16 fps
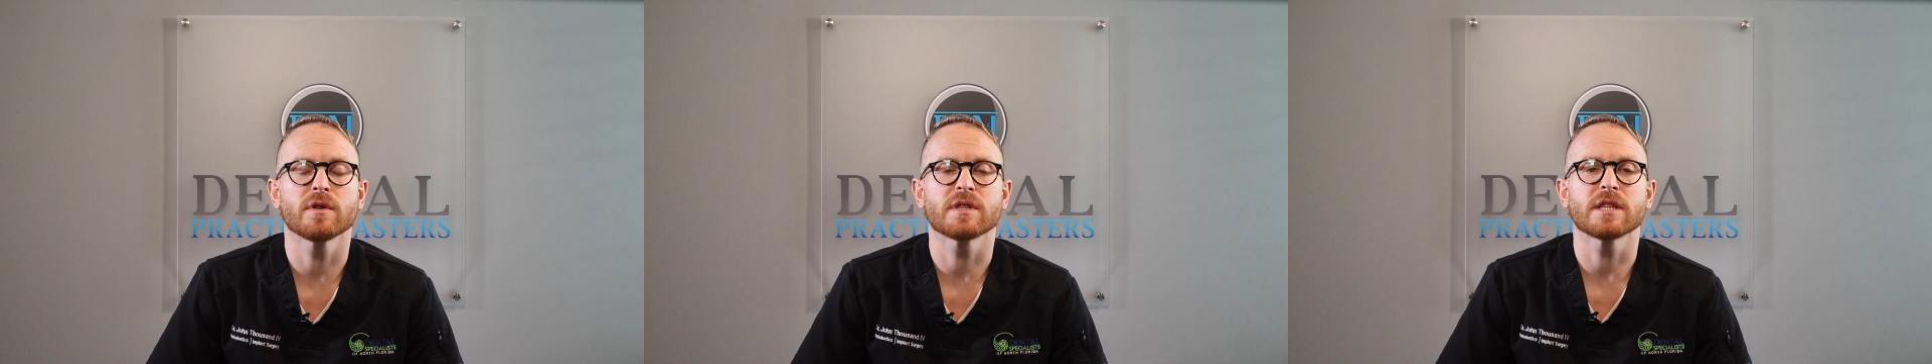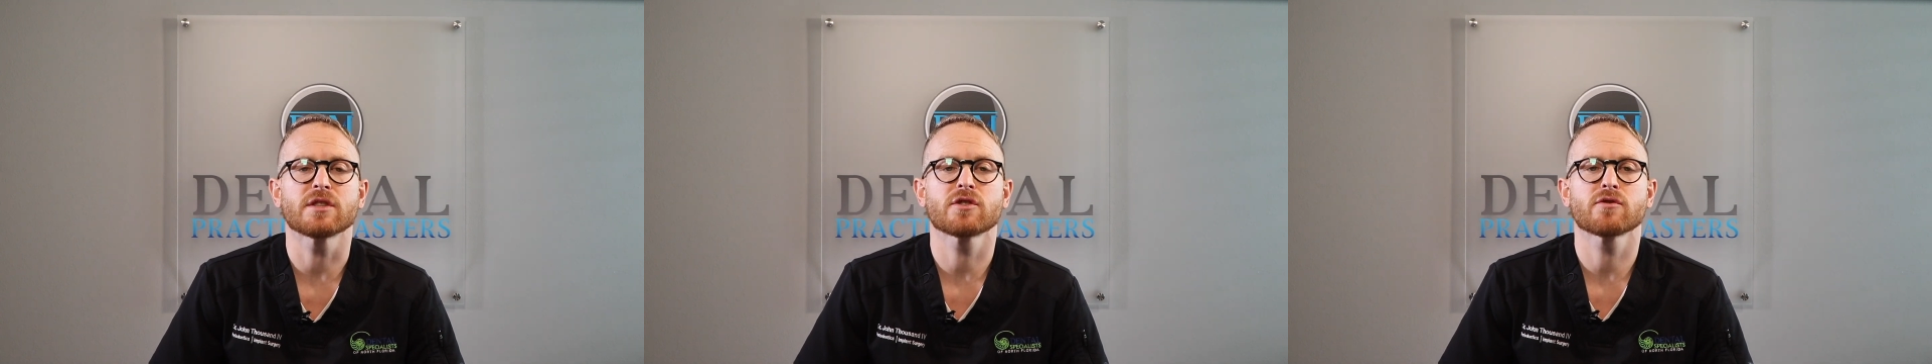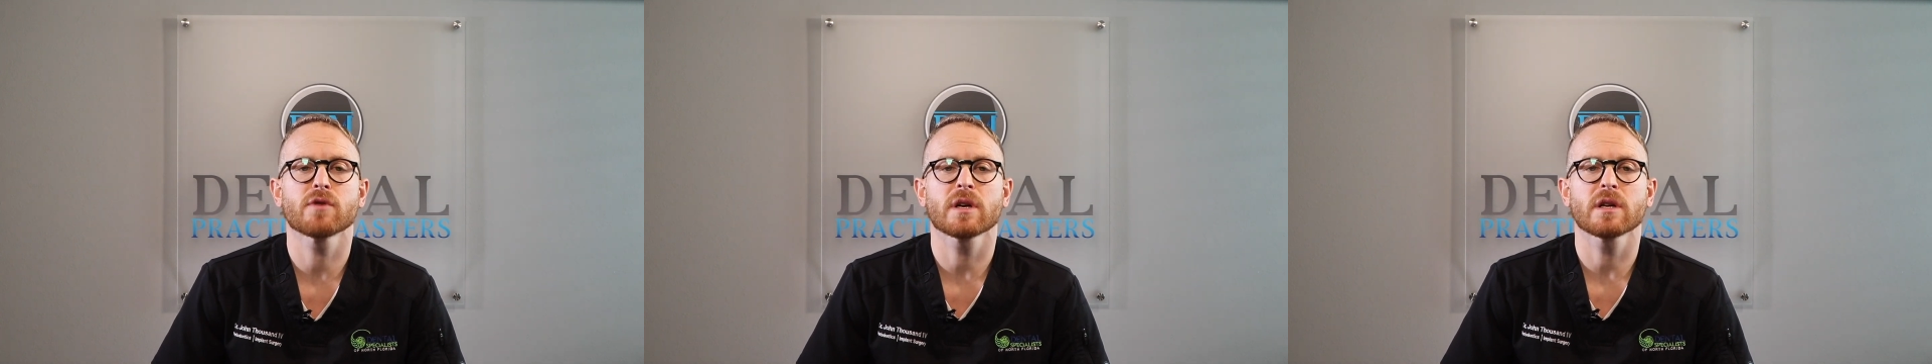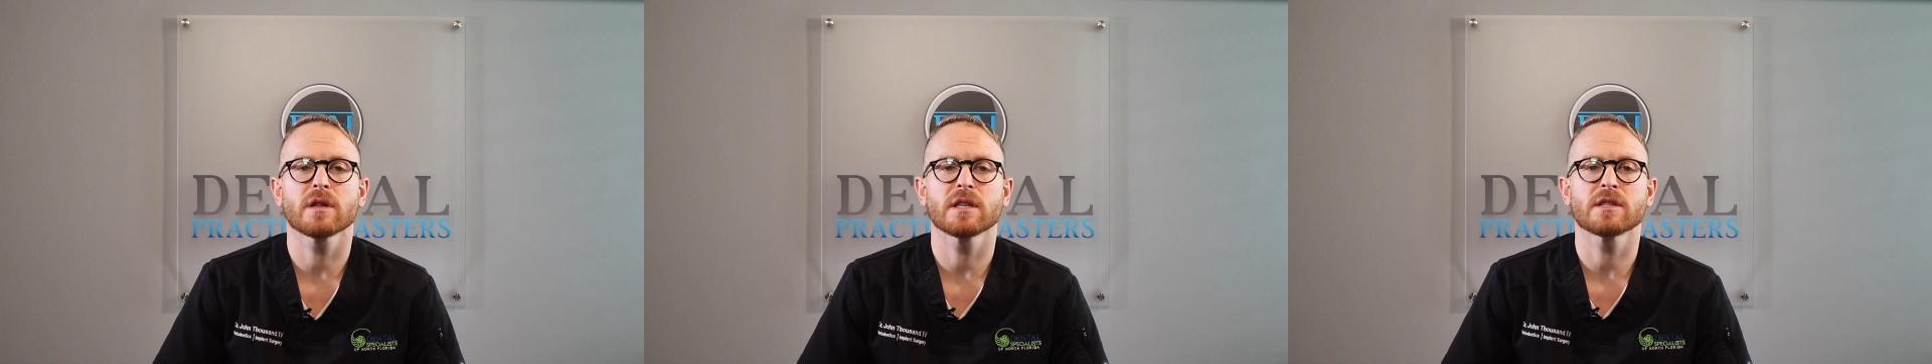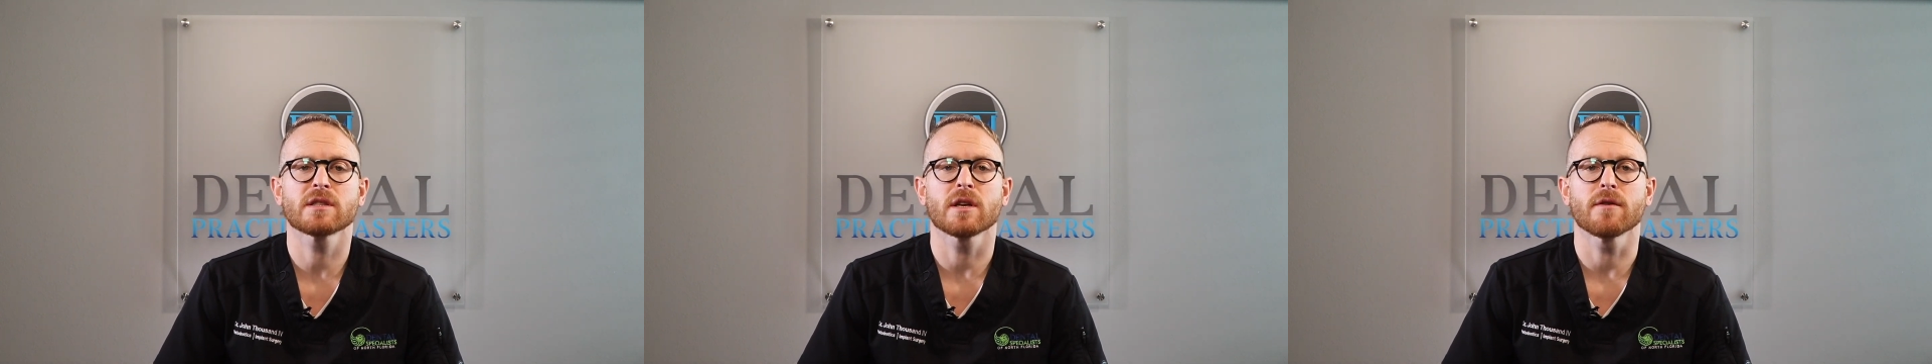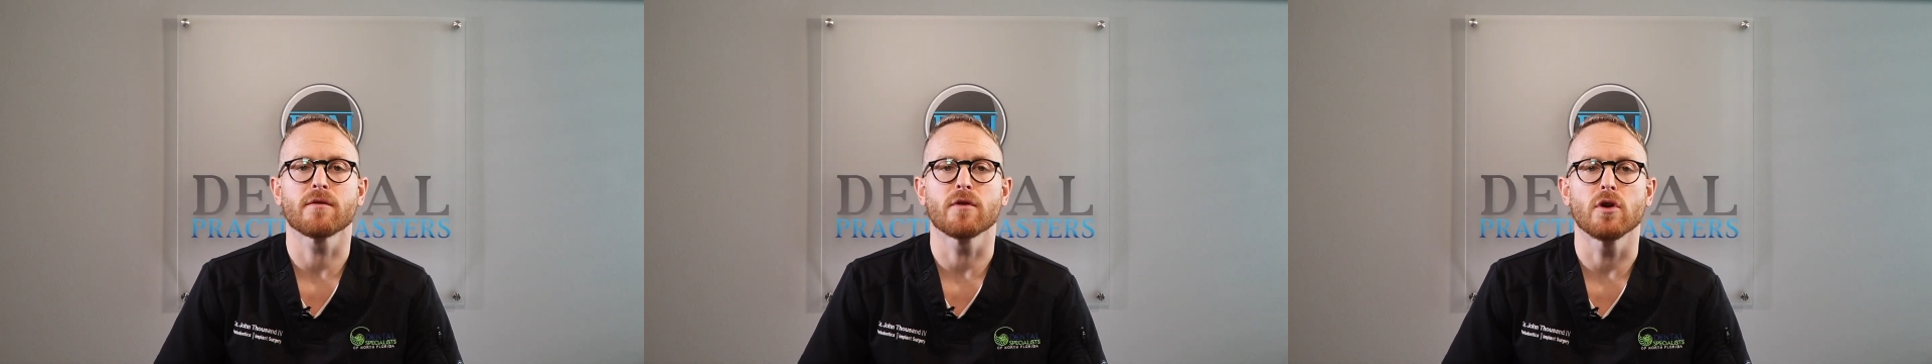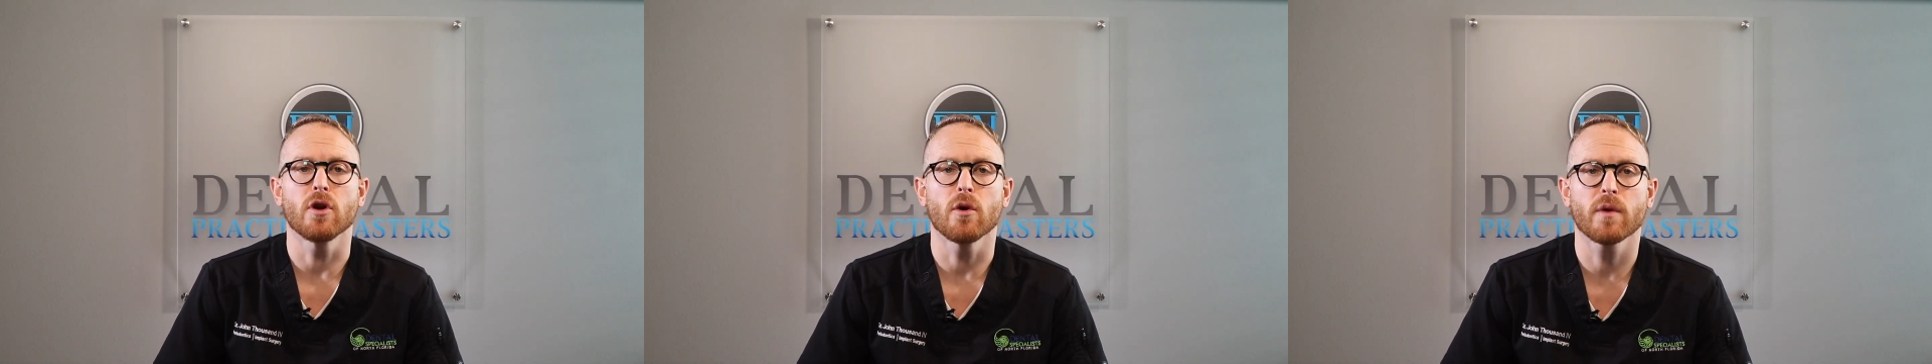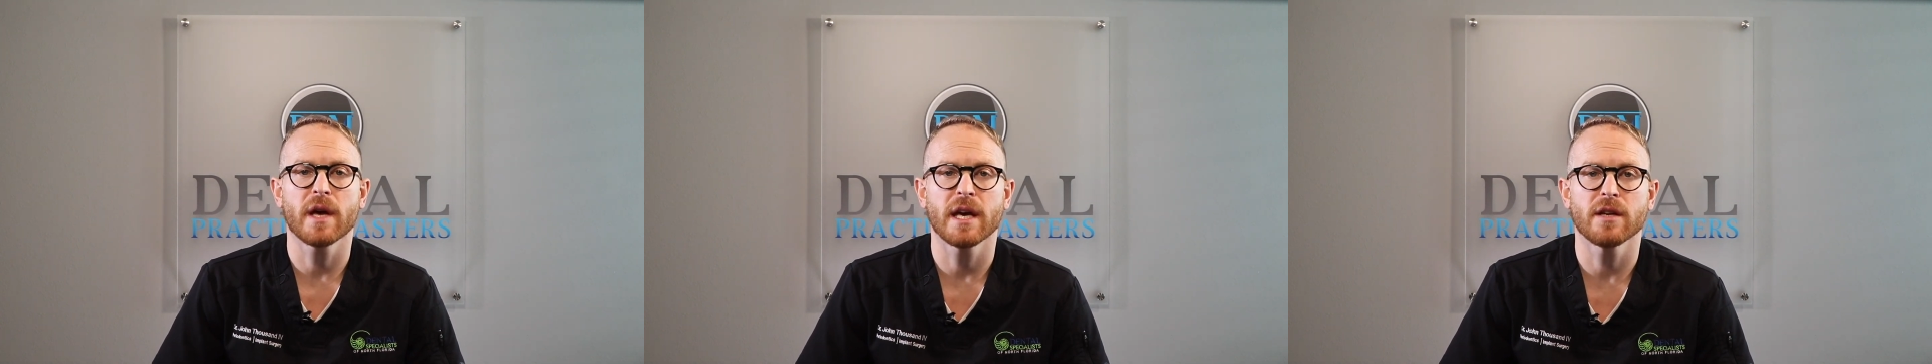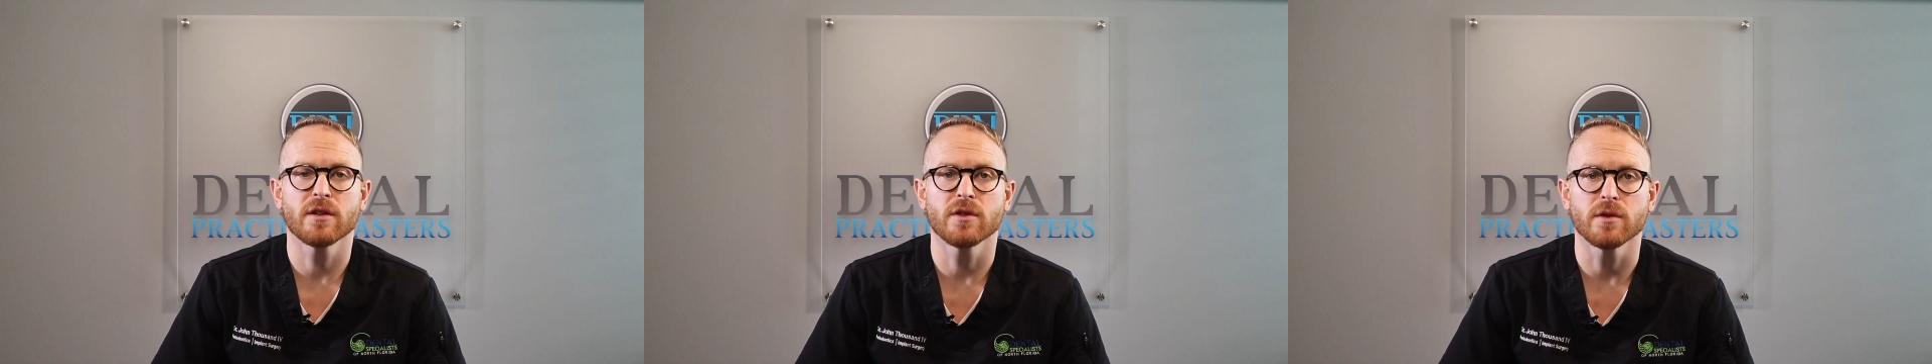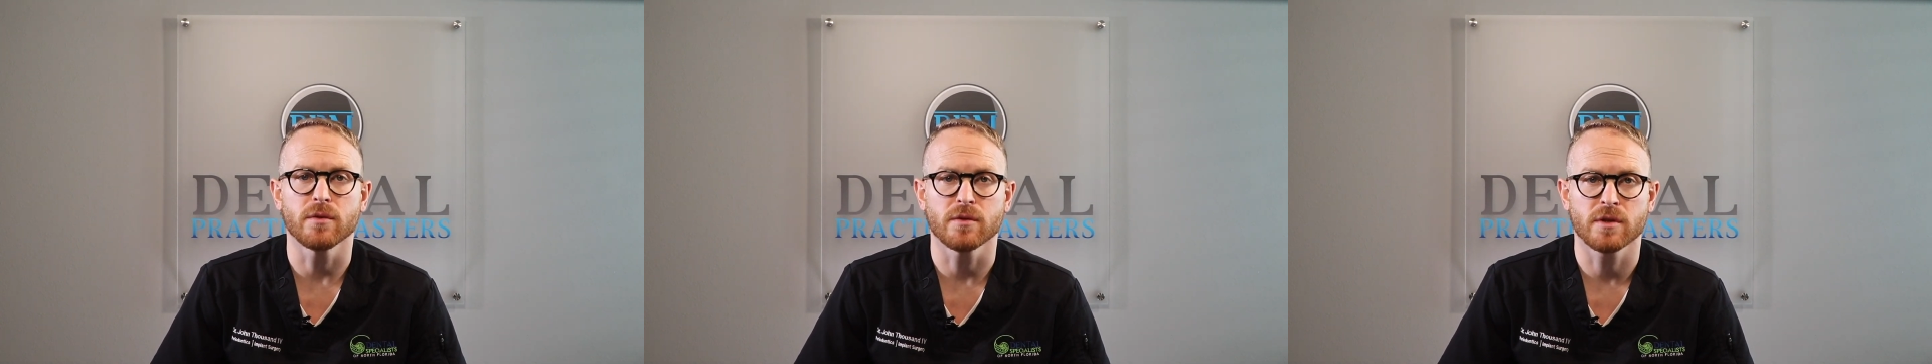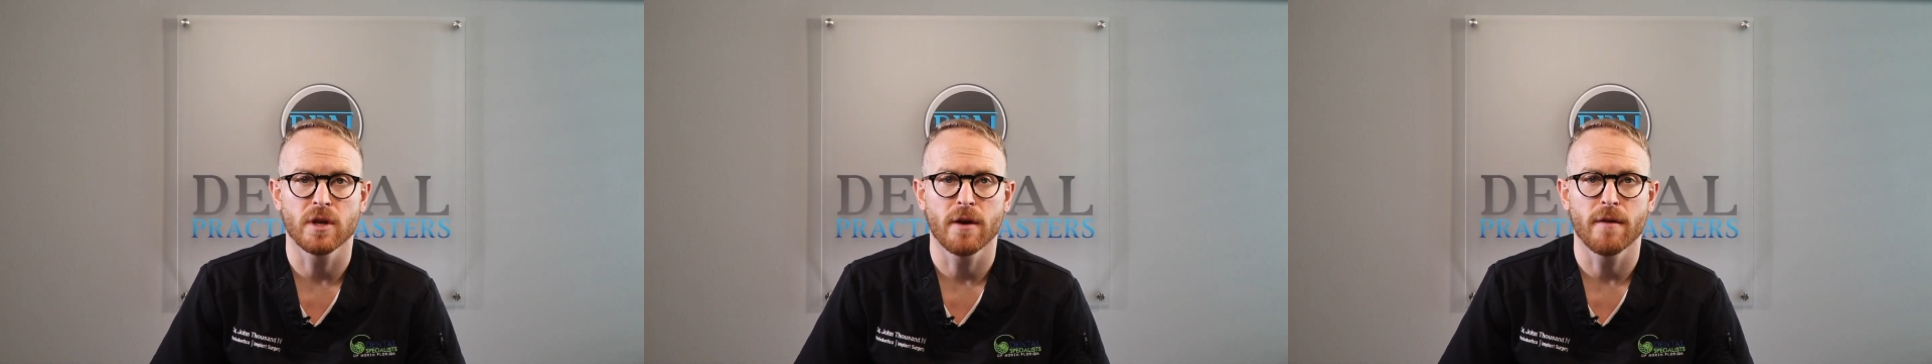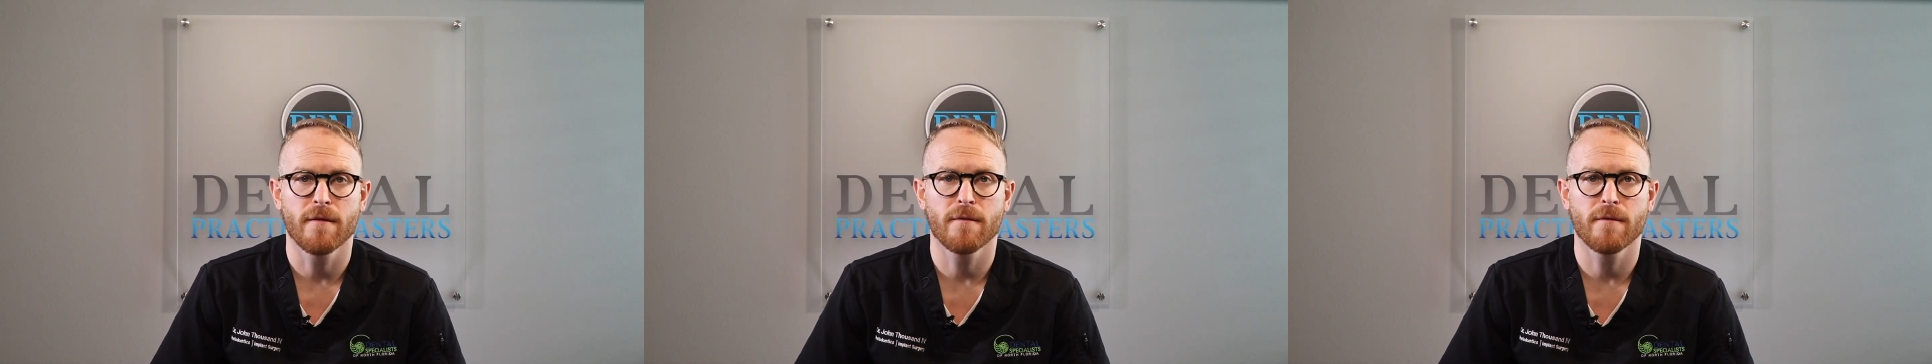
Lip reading: is a strict list of NoCanDos.